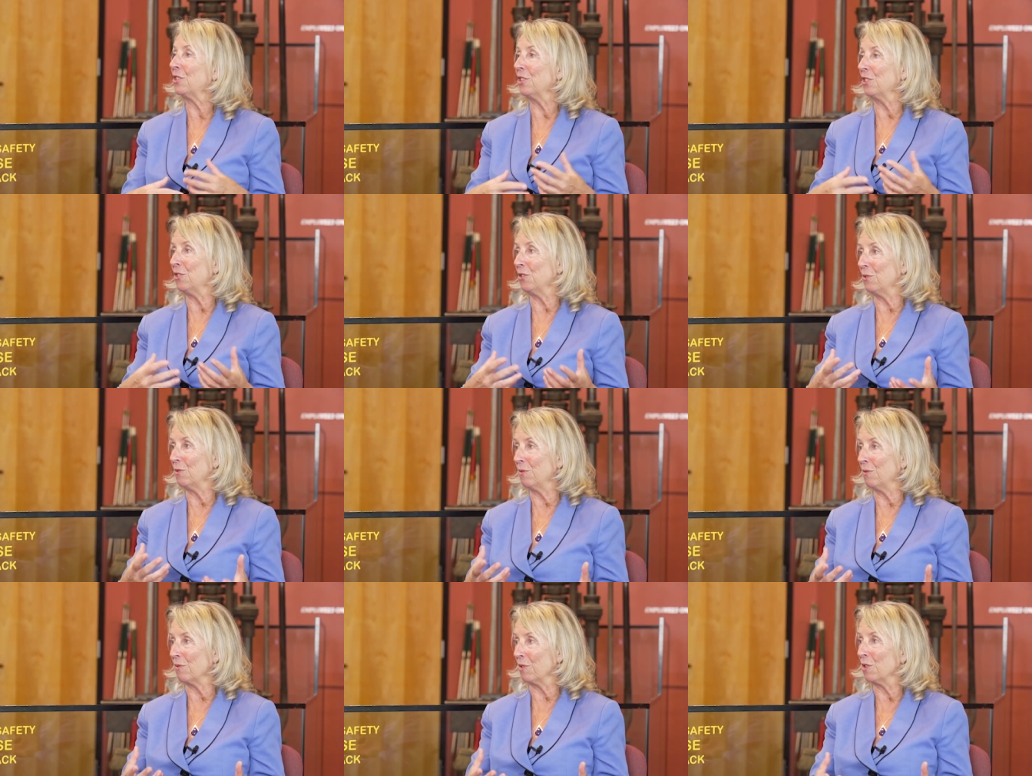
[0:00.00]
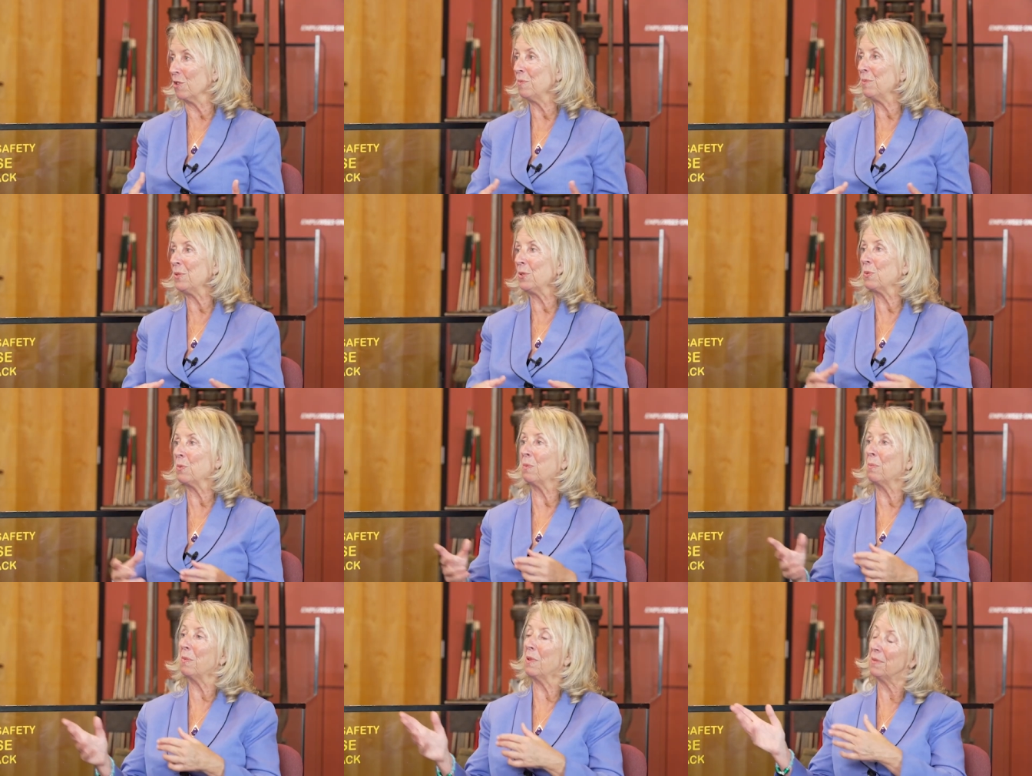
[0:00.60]
to do
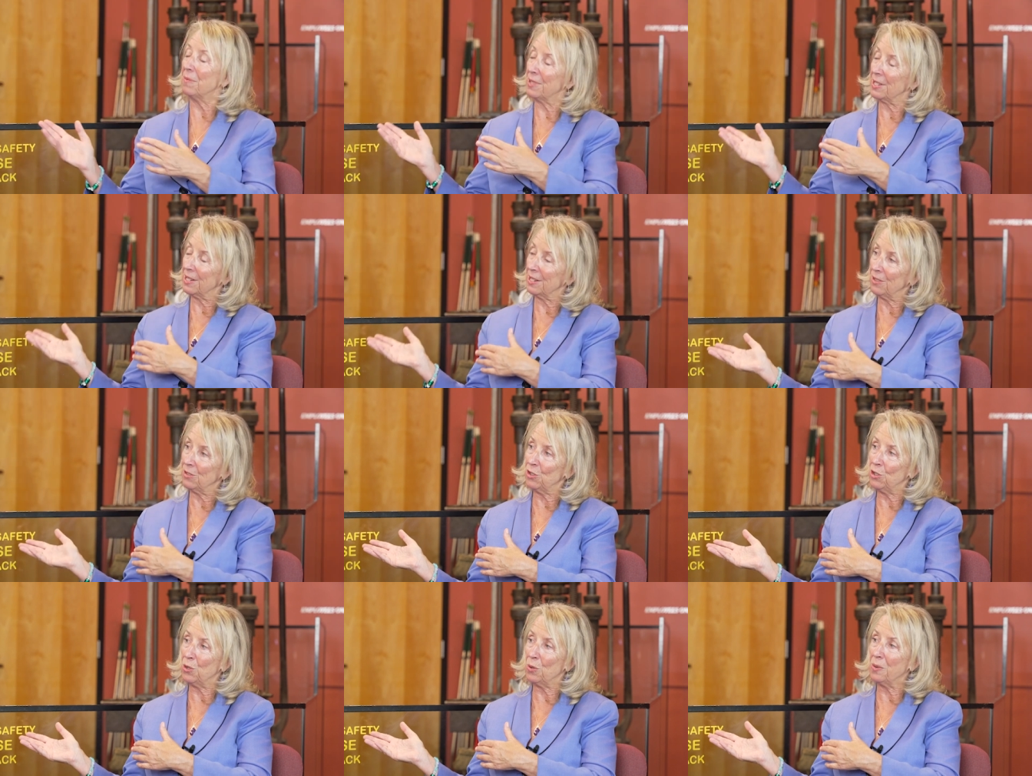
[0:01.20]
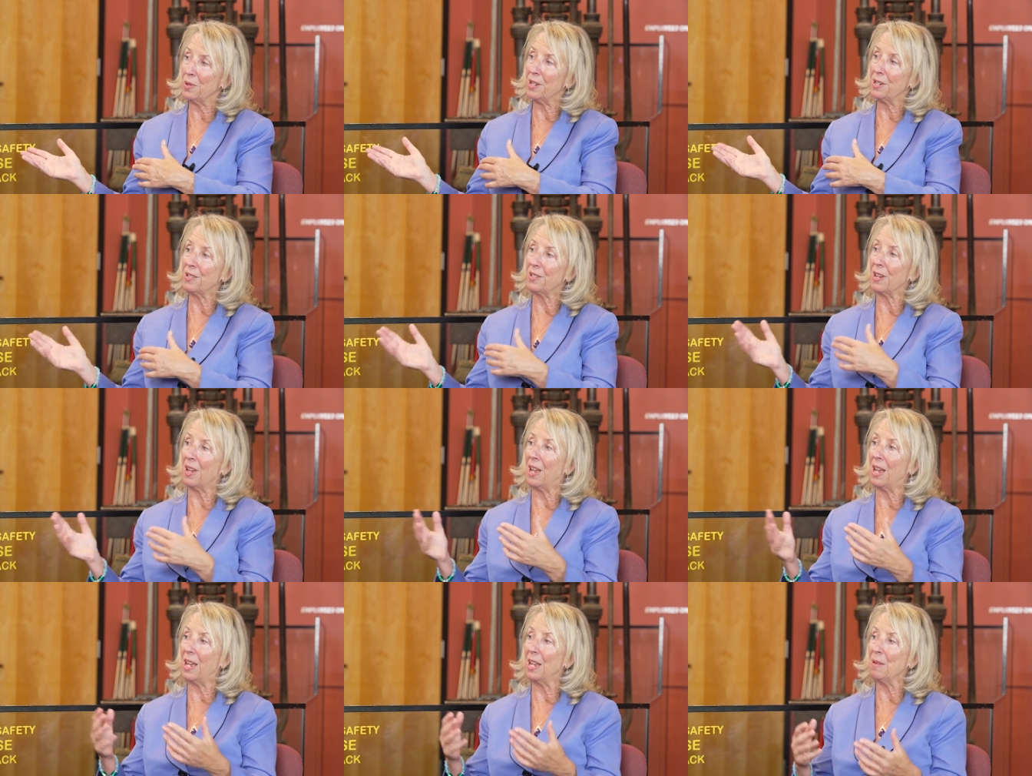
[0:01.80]
groups, still two at a
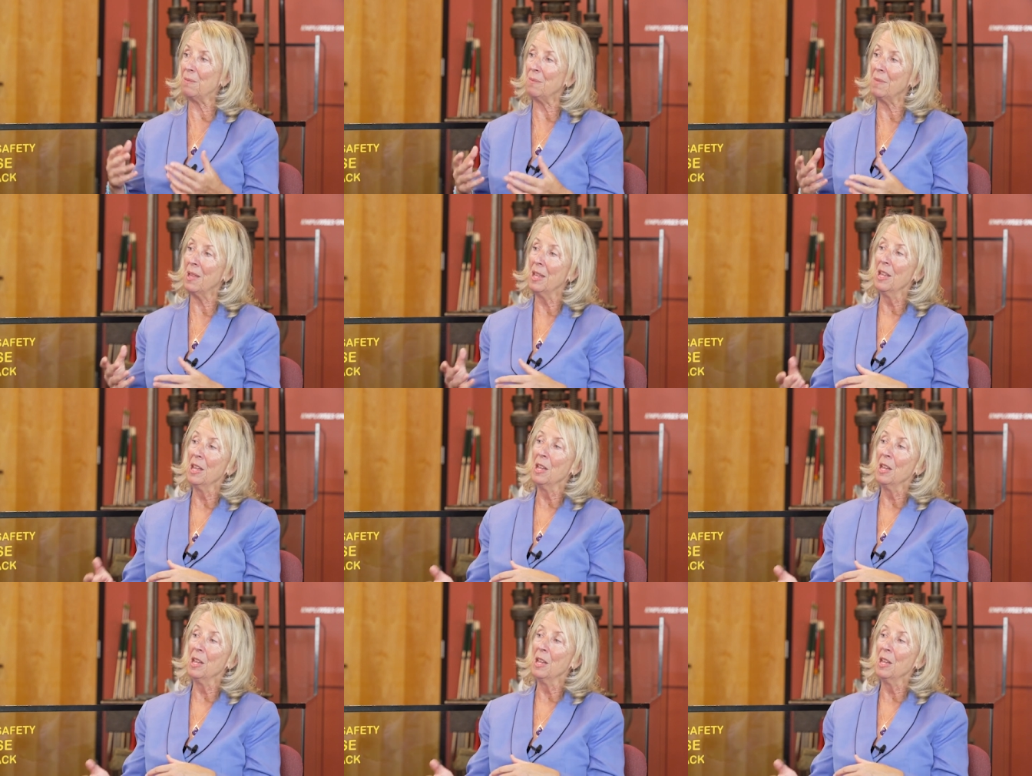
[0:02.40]
time.